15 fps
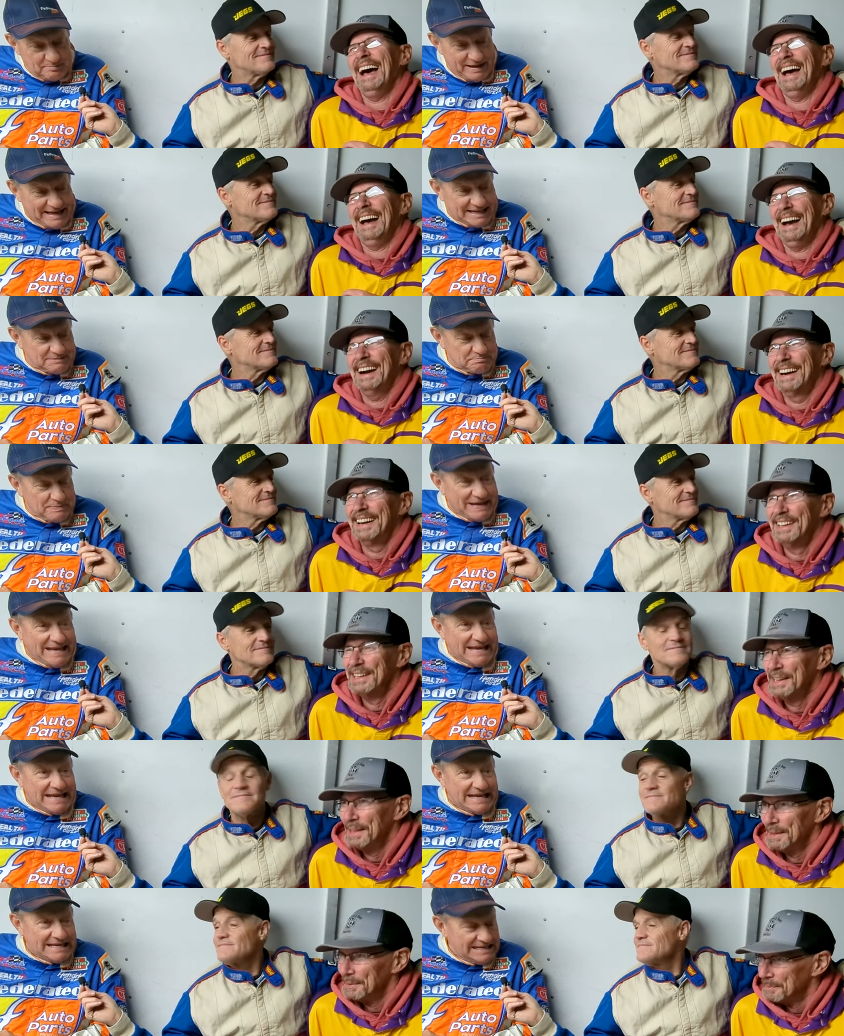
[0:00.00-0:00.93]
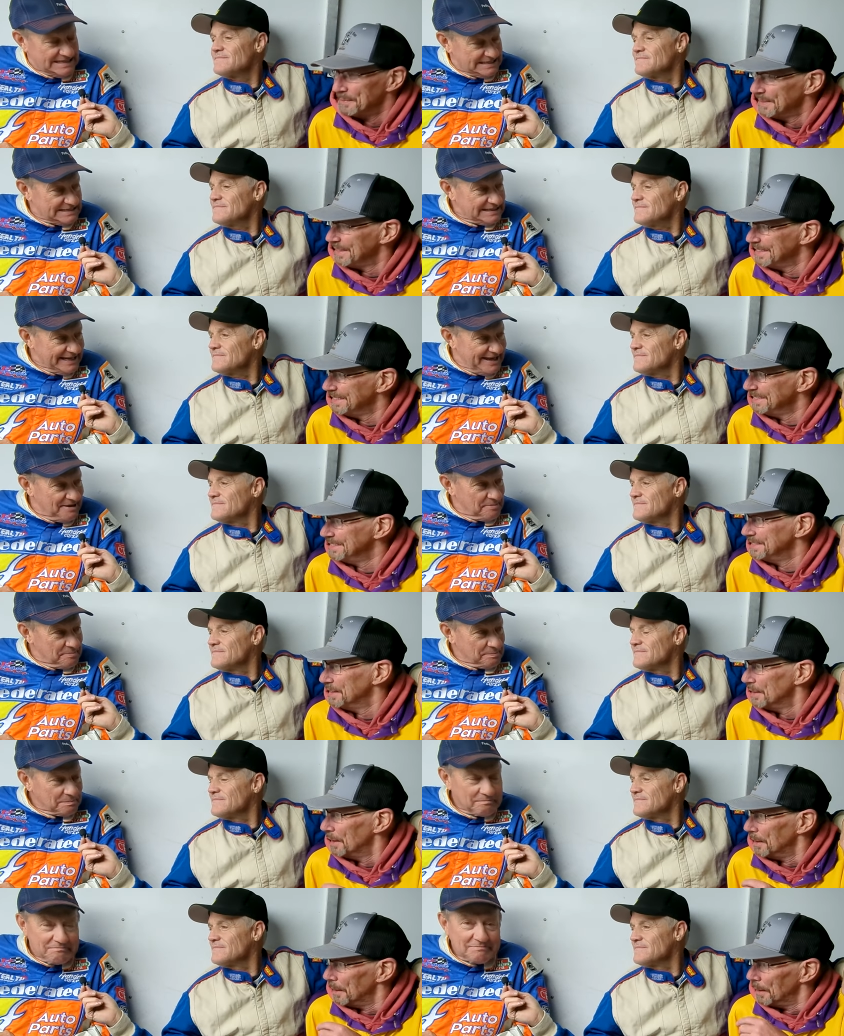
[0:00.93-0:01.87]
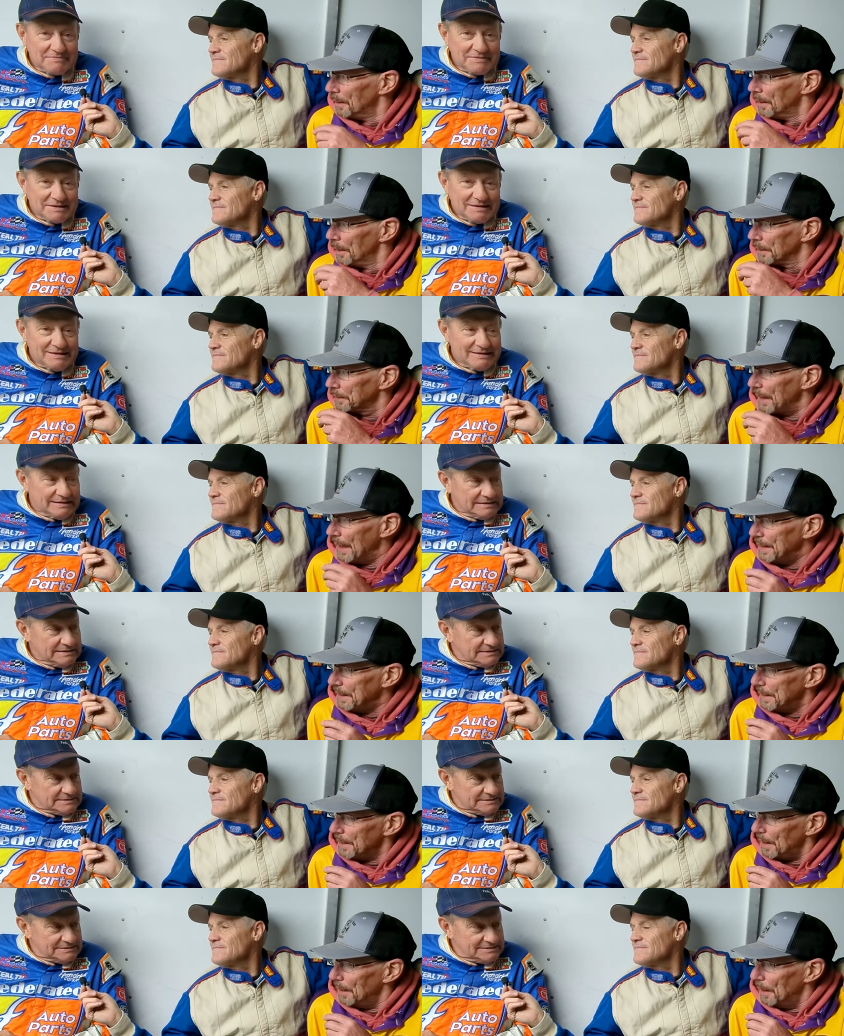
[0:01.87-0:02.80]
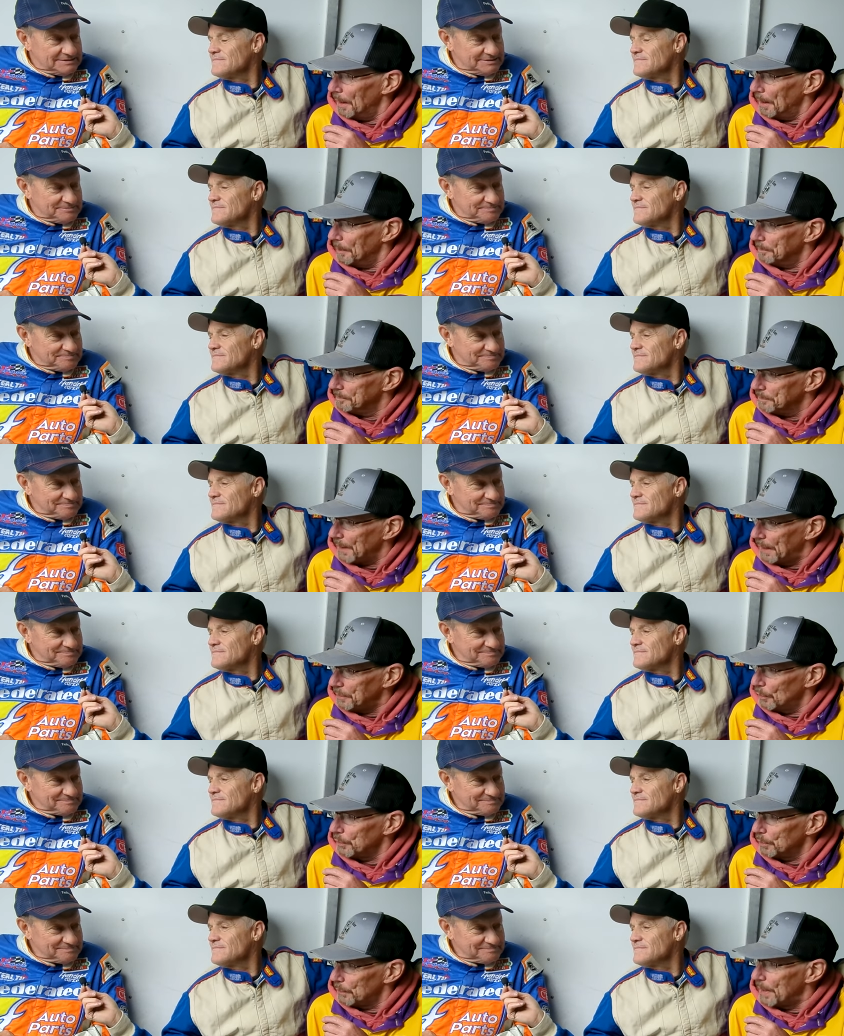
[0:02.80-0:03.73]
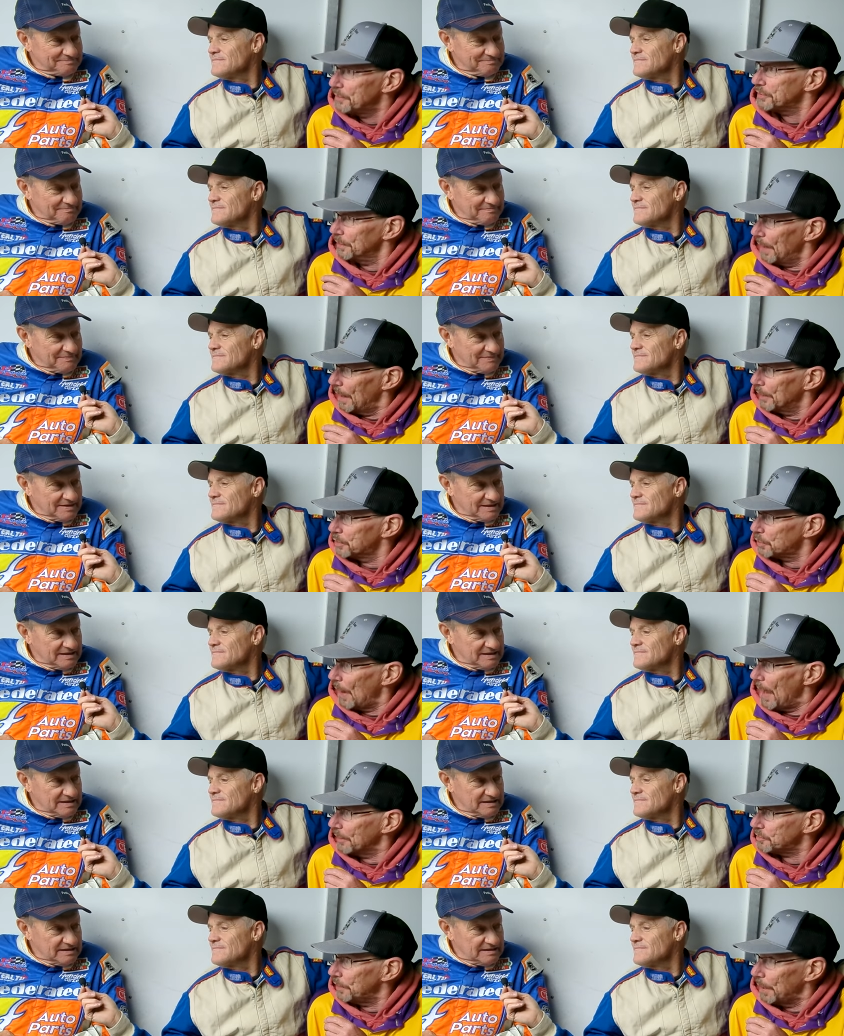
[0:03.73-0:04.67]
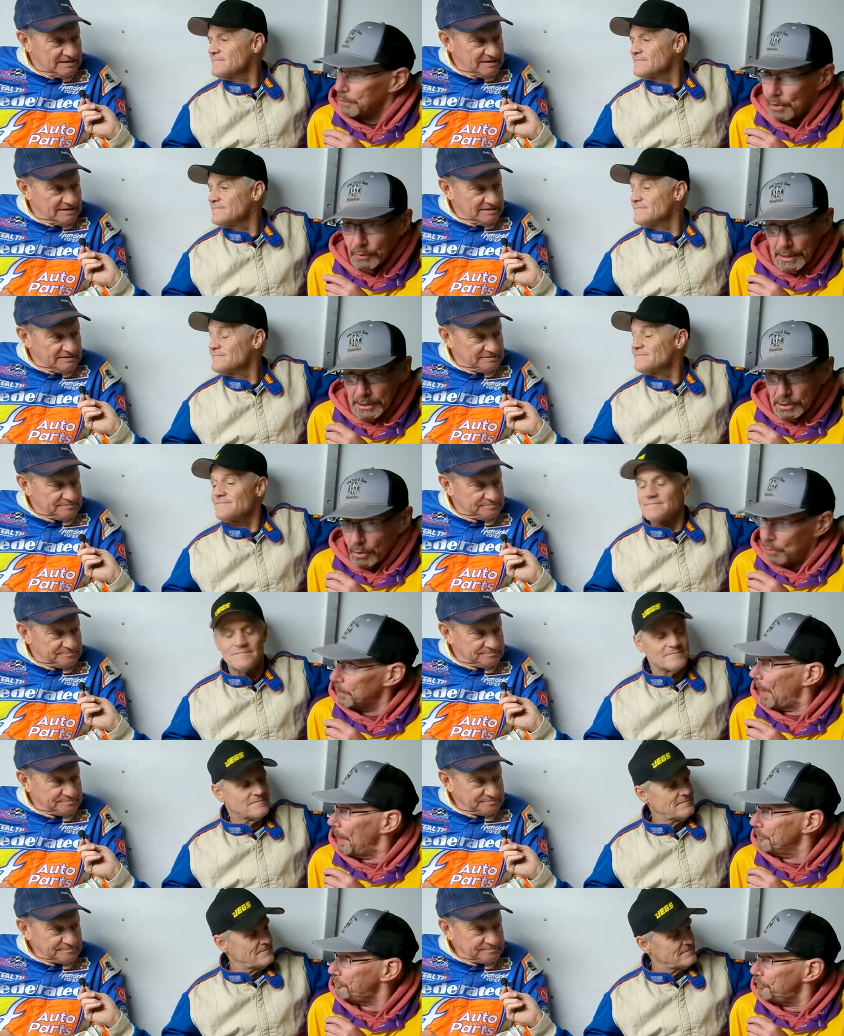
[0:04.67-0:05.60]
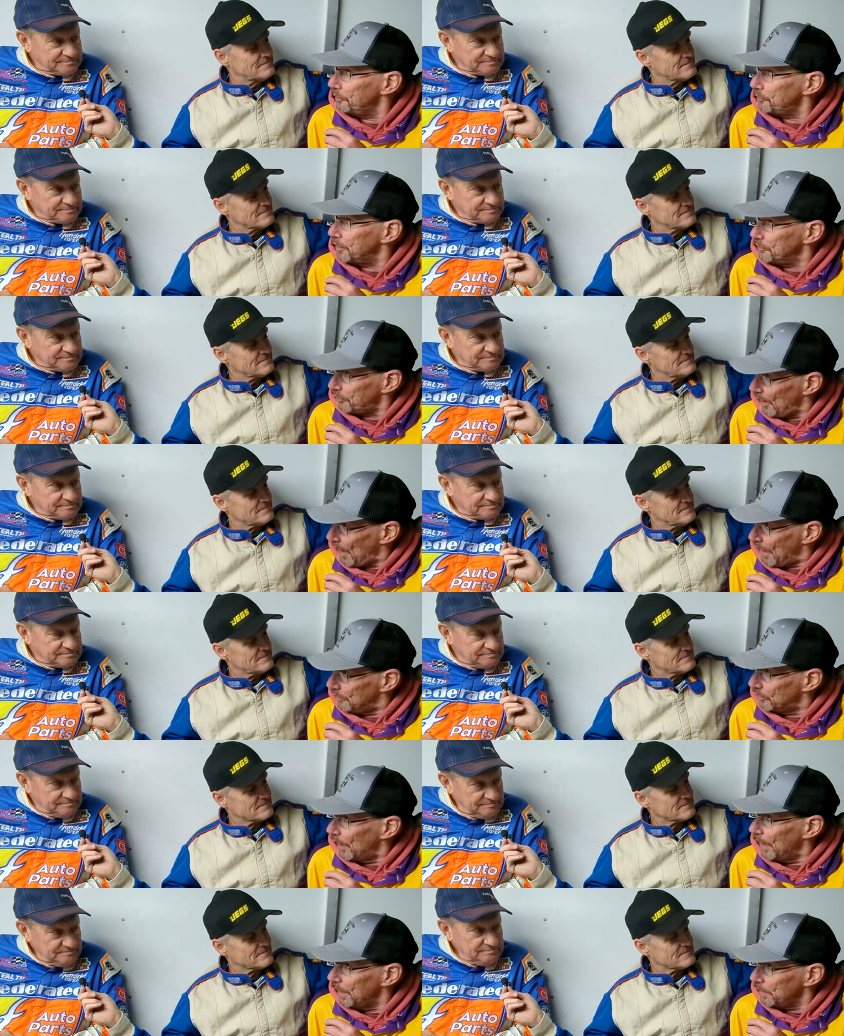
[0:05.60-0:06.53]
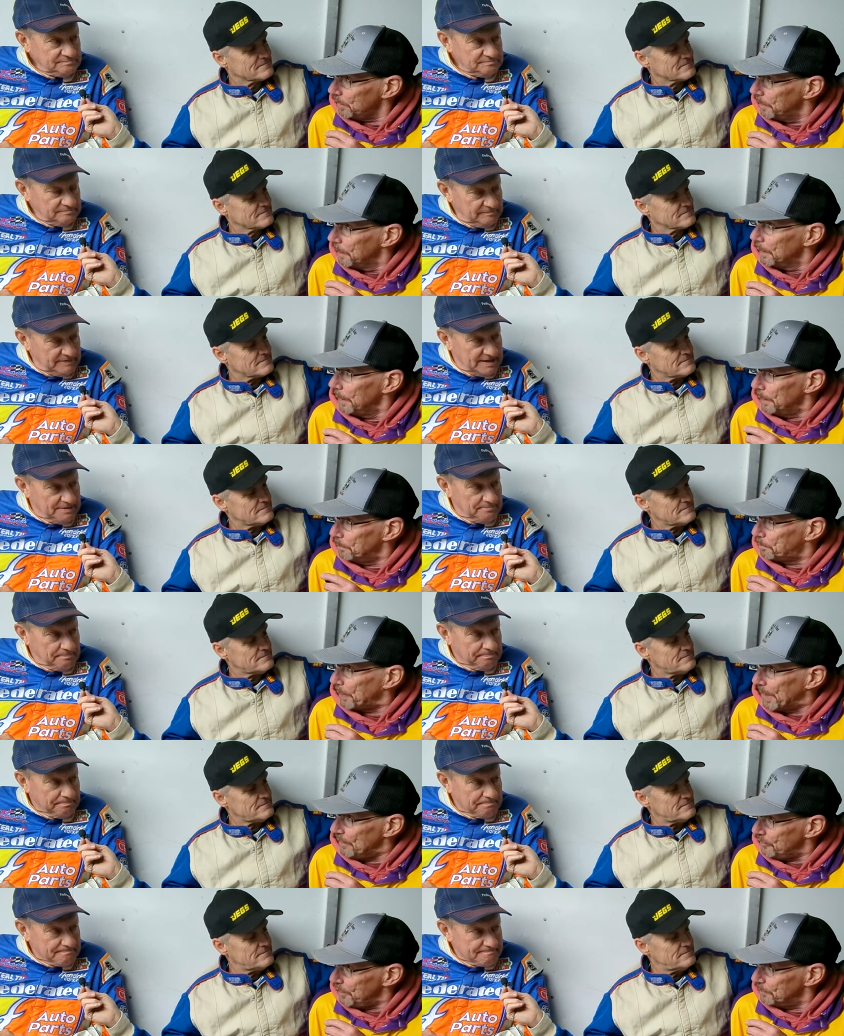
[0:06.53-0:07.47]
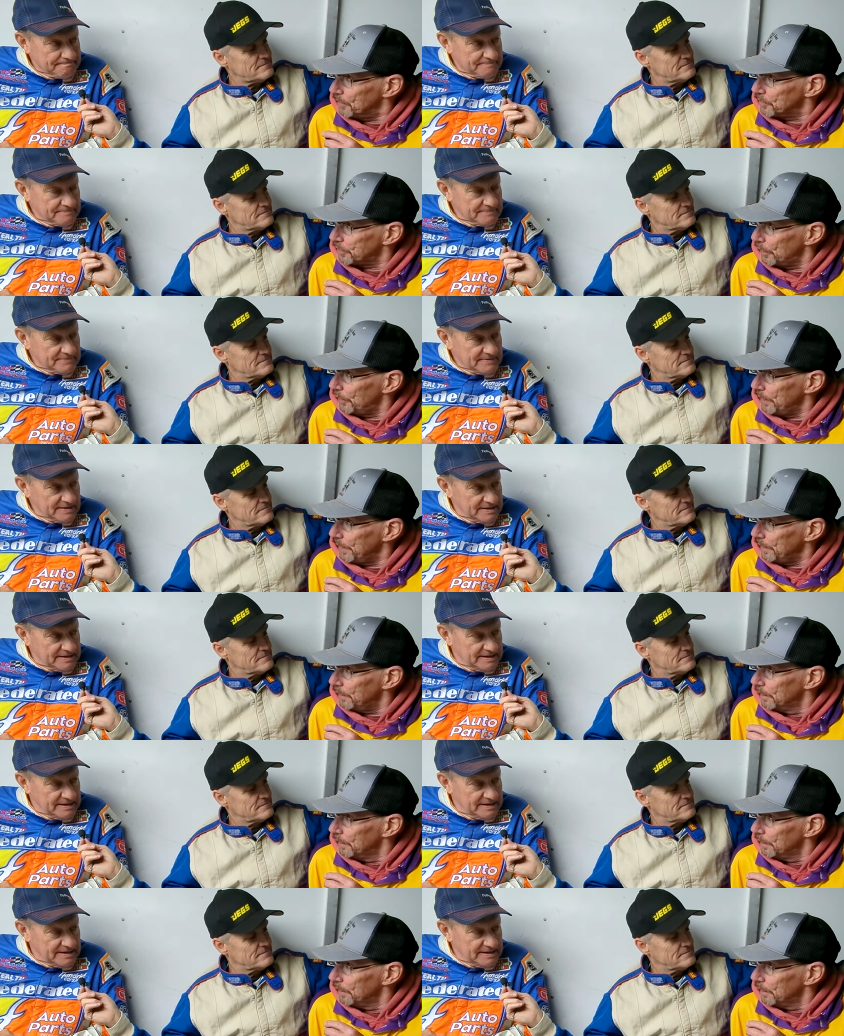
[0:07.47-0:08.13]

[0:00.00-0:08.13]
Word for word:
Speaker 1: Make it be. Yeah.
Speaker 2: Kenny, um, I know you race a lot of tracks, and I know that you own I fifty-five, right? In Peavey, Missouri.